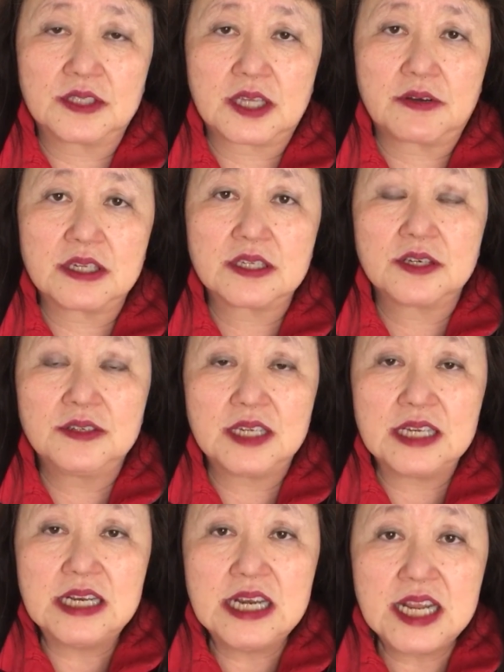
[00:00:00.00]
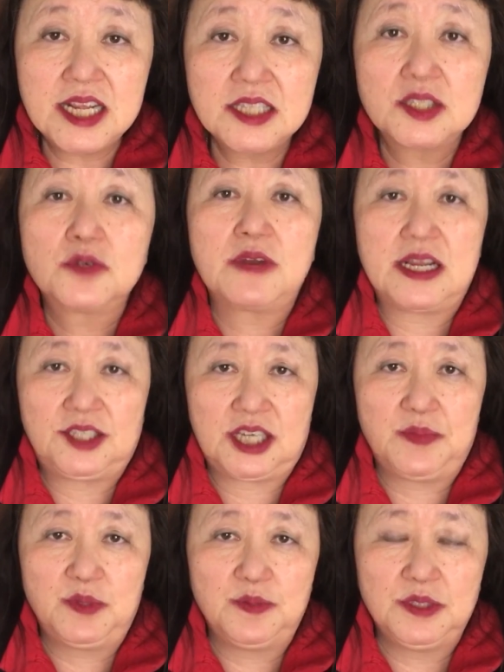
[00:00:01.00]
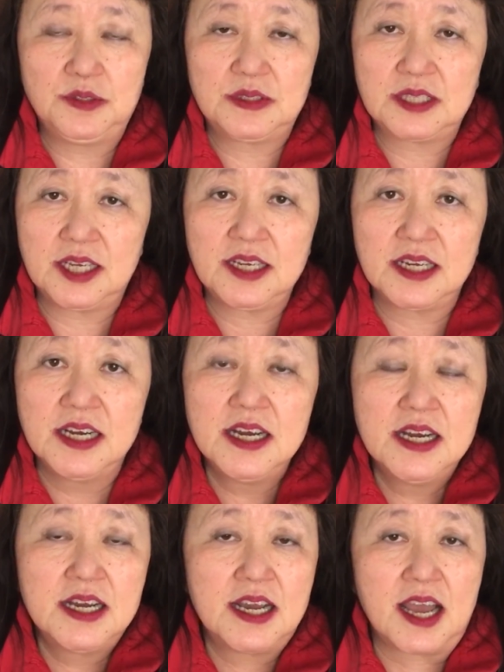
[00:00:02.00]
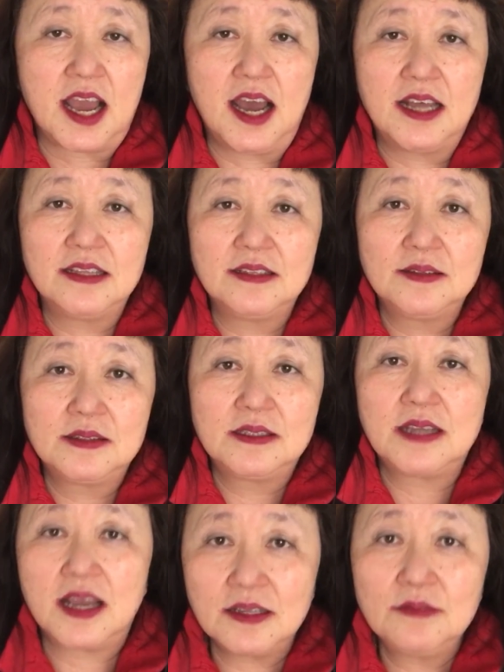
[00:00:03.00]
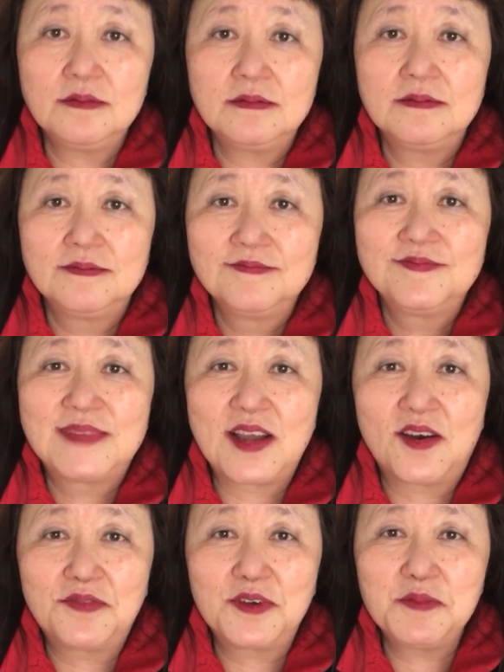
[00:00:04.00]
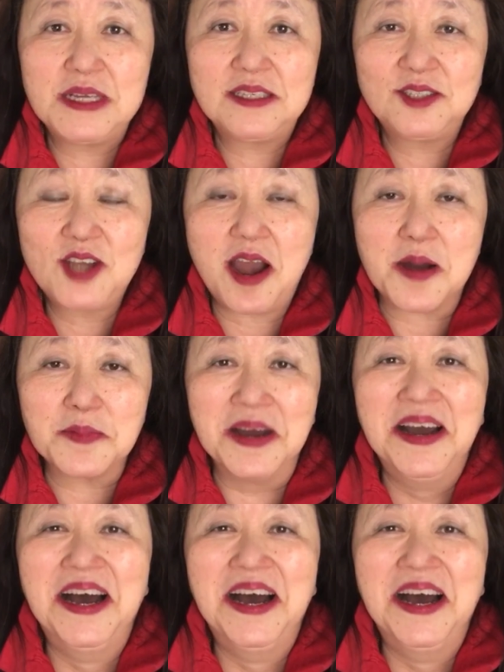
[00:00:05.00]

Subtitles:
Sarasota needs great chamber music. And then they offered me the job.